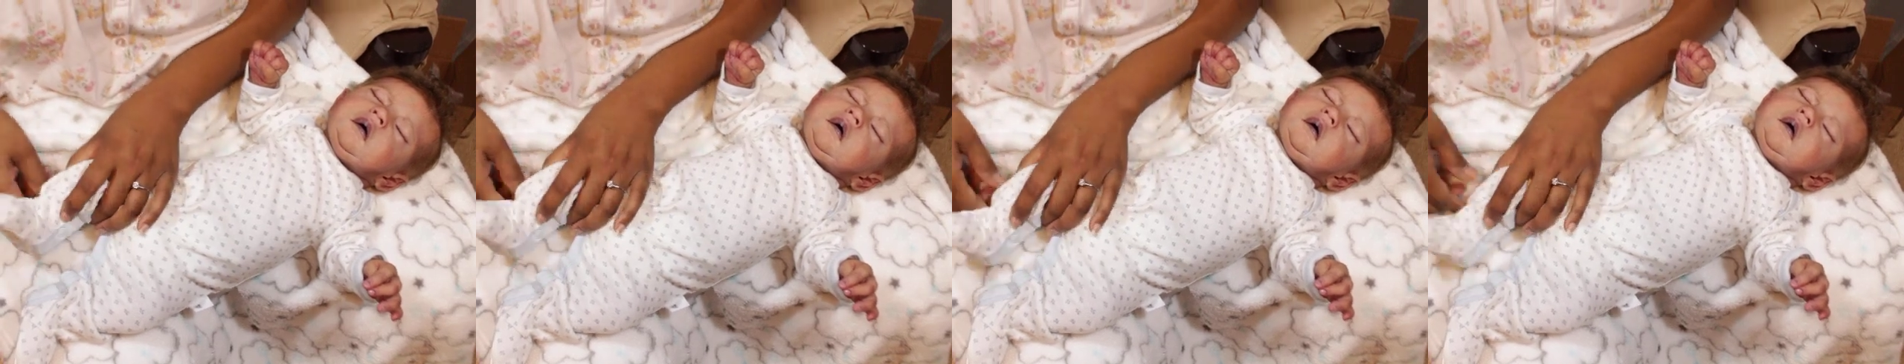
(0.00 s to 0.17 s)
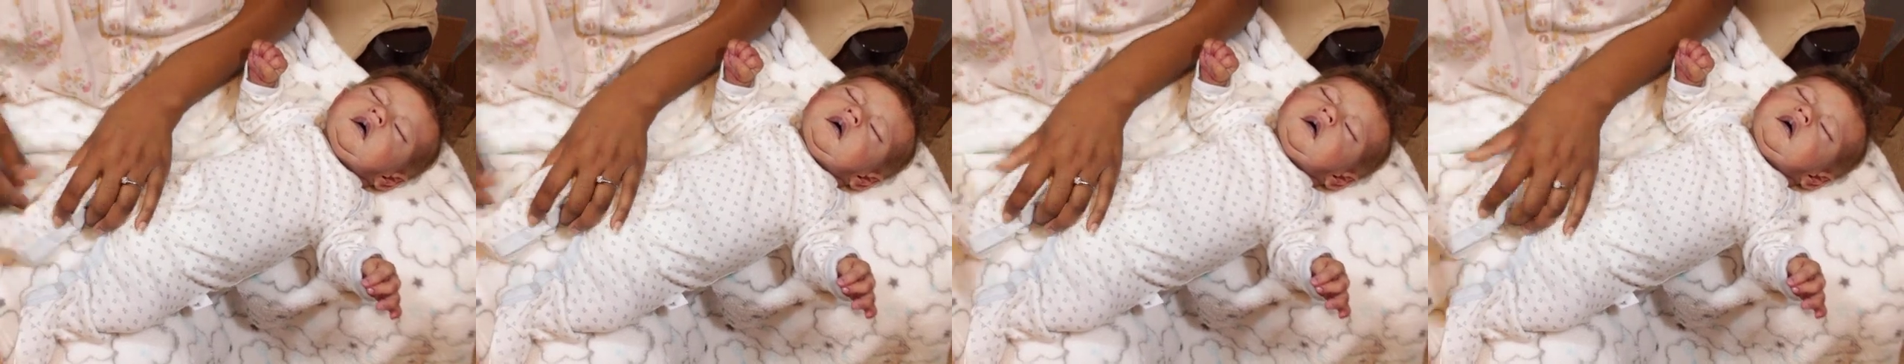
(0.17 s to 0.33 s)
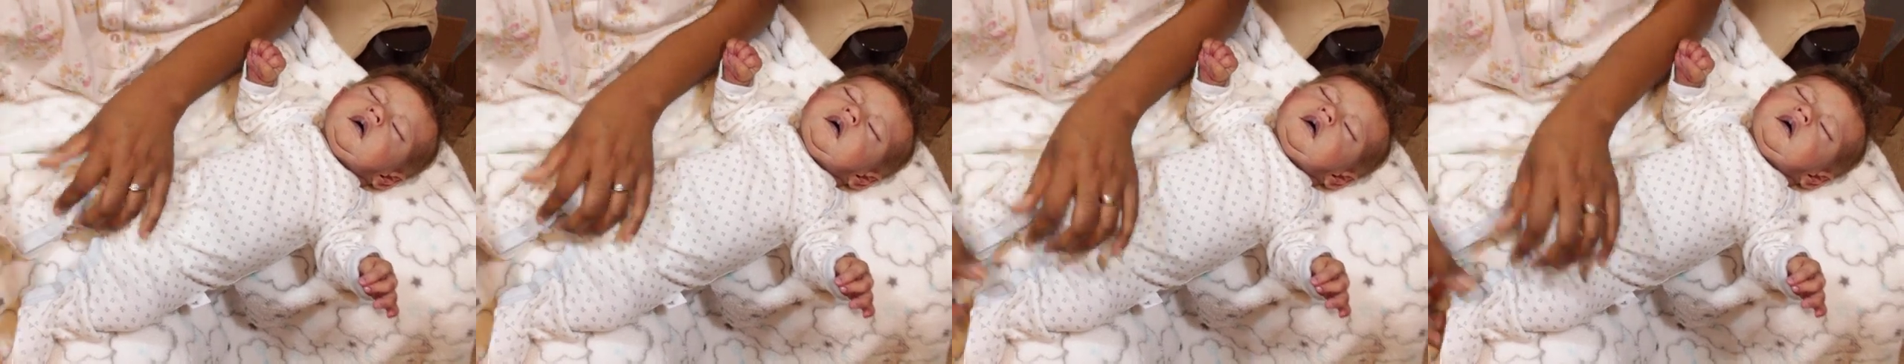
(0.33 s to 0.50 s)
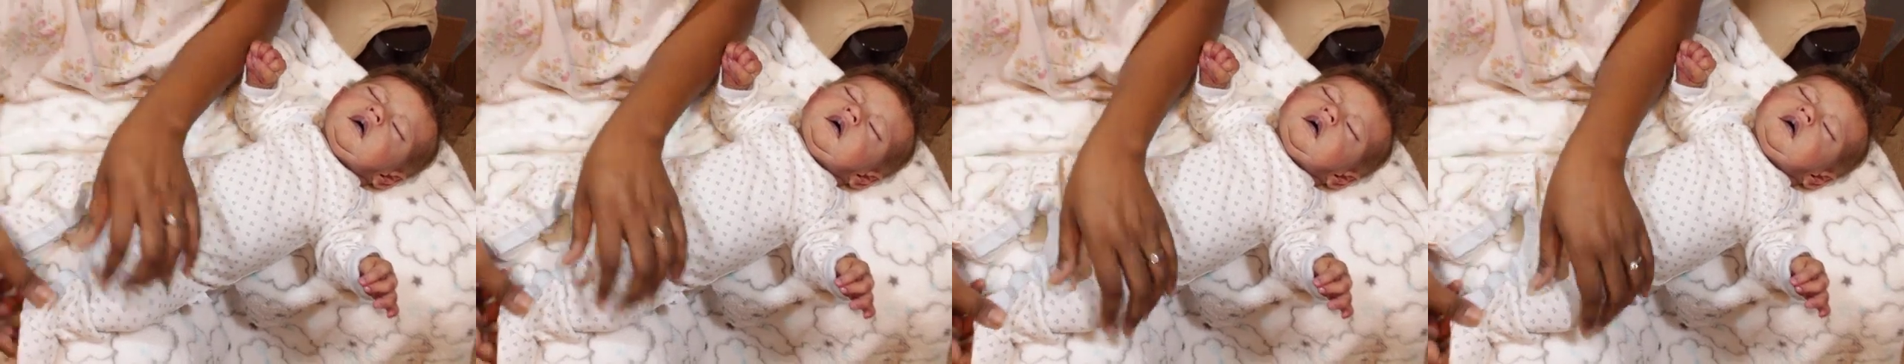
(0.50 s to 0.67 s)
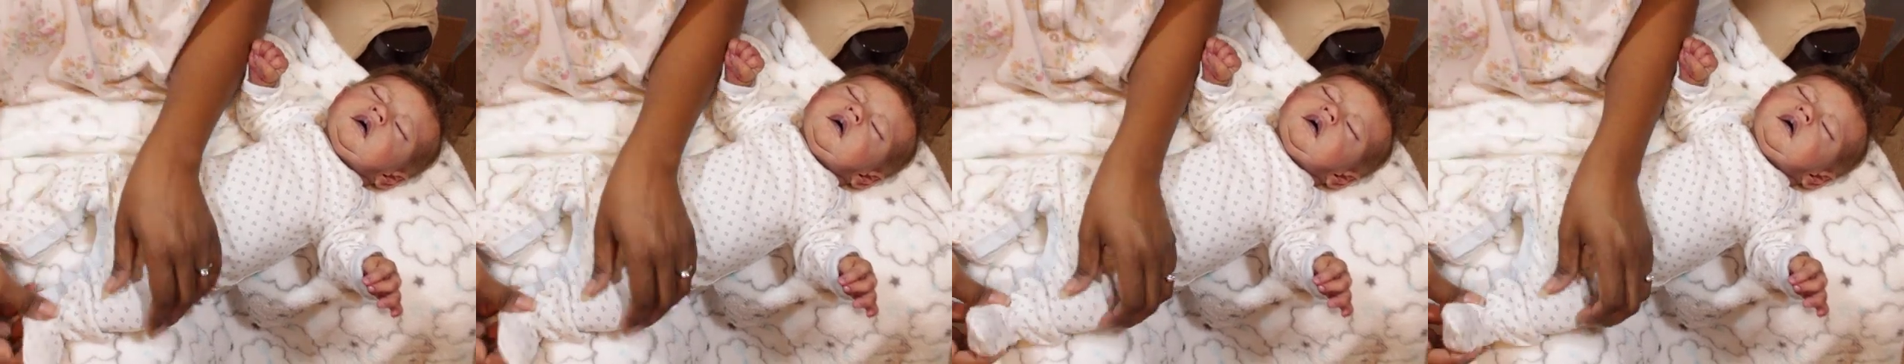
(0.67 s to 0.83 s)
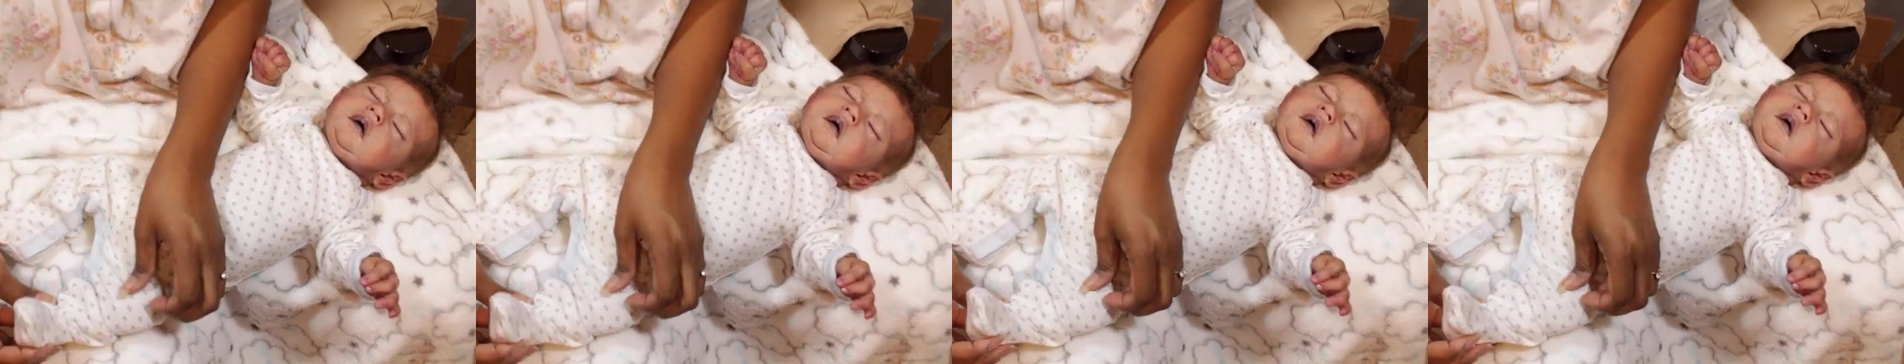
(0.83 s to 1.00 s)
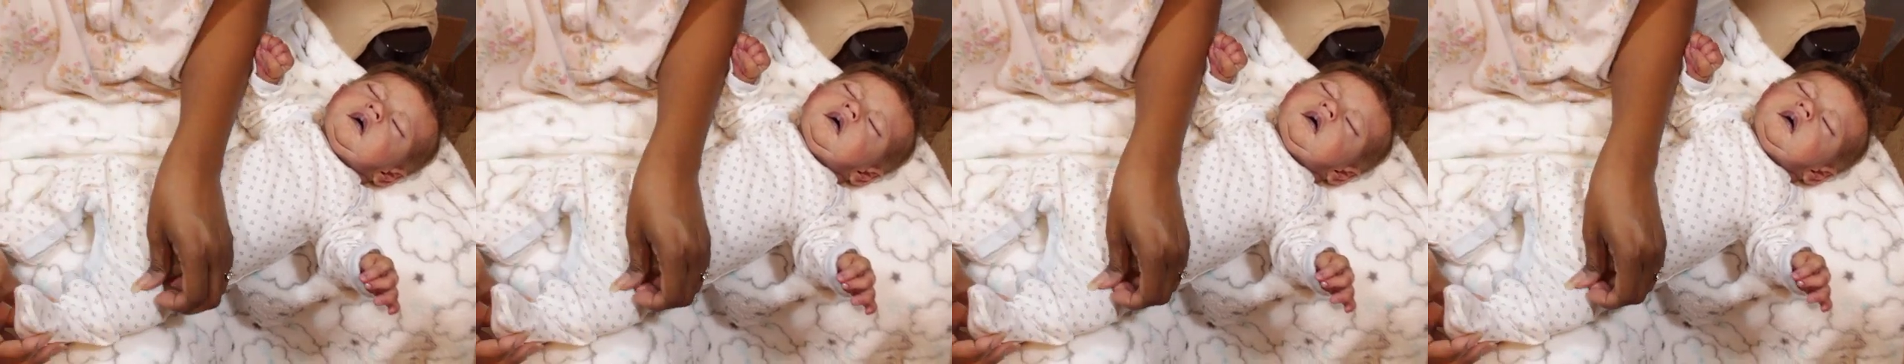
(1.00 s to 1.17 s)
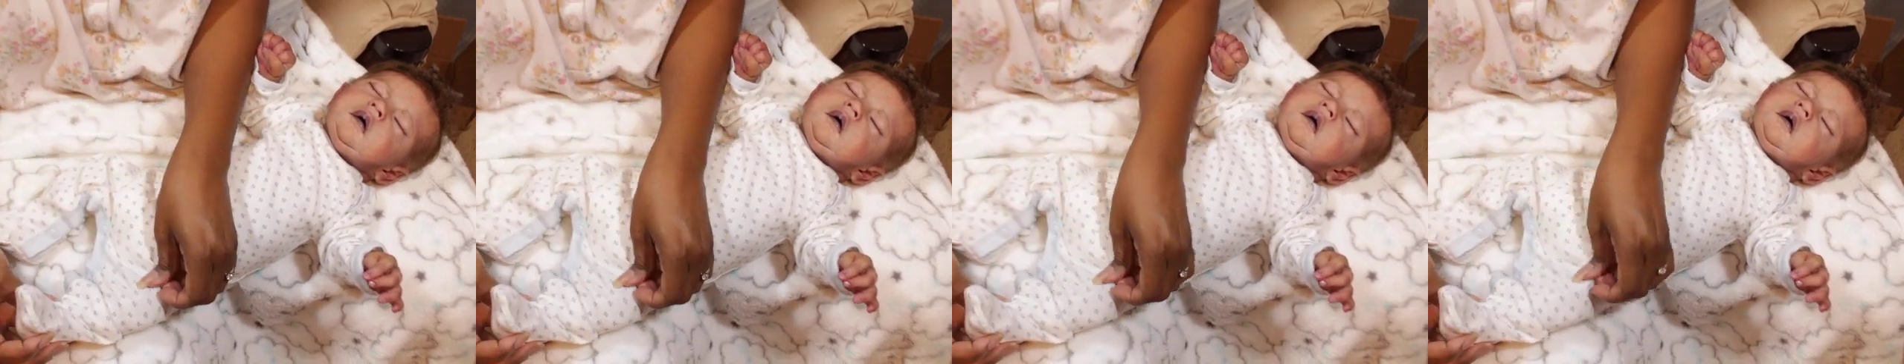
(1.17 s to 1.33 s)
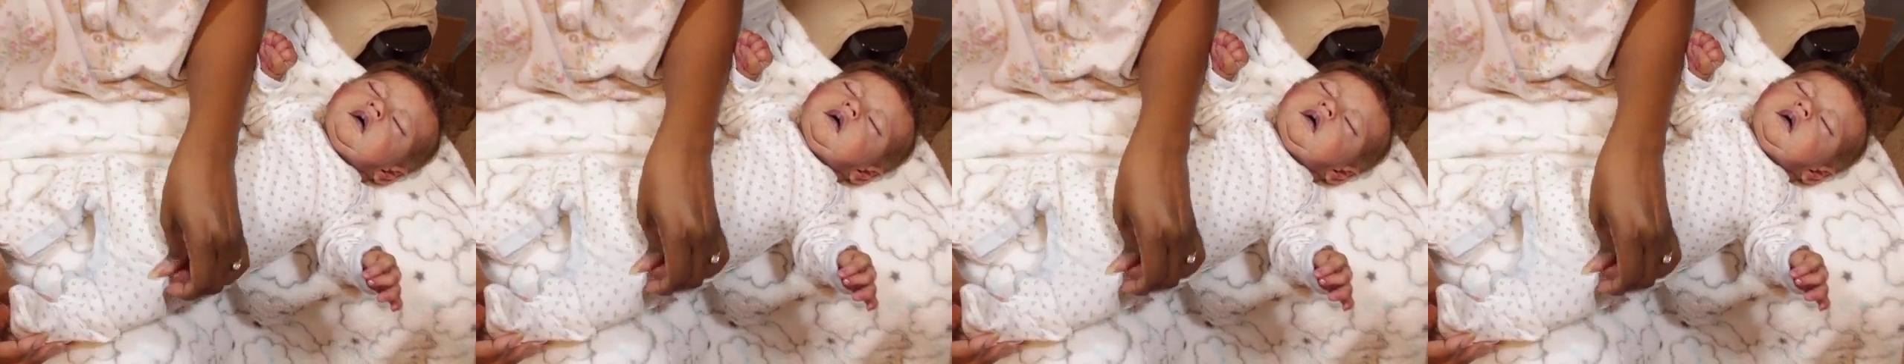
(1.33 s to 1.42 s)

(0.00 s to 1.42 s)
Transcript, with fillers: these kits, some